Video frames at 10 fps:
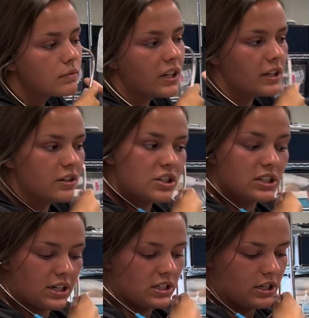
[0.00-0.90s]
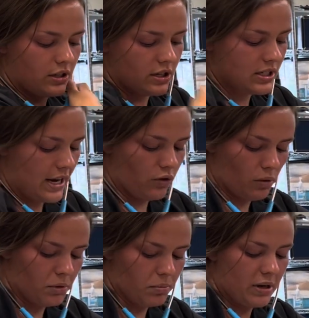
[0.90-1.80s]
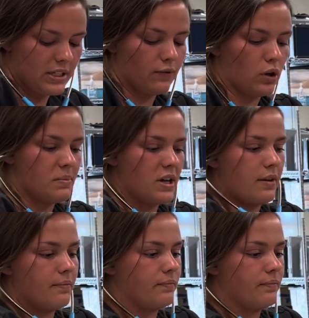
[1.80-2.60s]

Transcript: Can you just continue to take normal breaths for me?